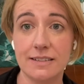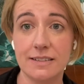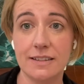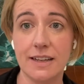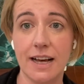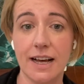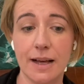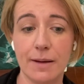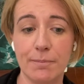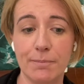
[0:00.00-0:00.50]

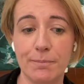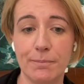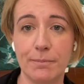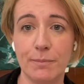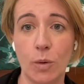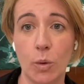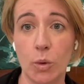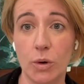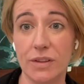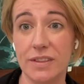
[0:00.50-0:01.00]
um,
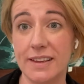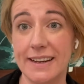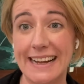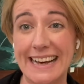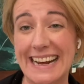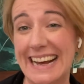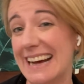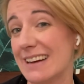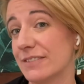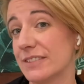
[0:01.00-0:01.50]
more than I
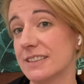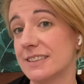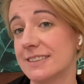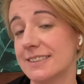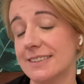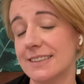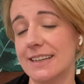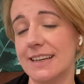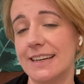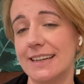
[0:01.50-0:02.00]
haven't
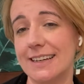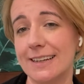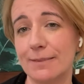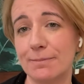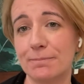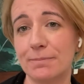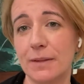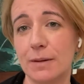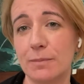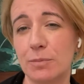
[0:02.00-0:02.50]

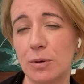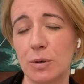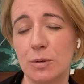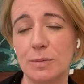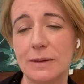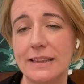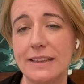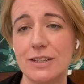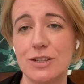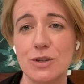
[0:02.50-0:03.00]
um, and
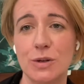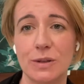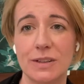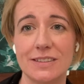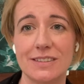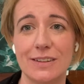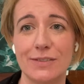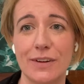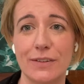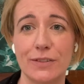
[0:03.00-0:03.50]
probably the shortest
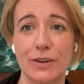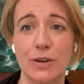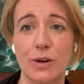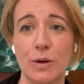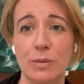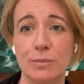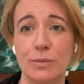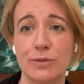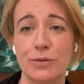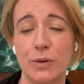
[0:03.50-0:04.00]
I've ever
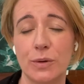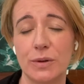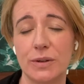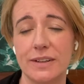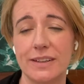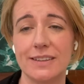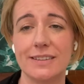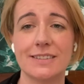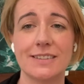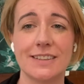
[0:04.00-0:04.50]
gone before
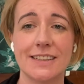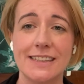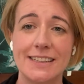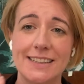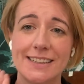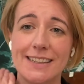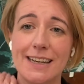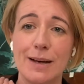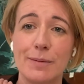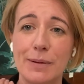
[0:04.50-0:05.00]
is
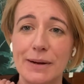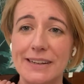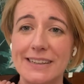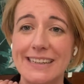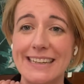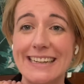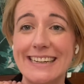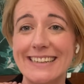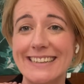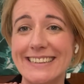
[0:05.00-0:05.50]
about
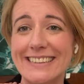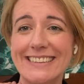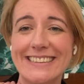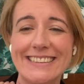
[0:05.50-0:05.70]
here.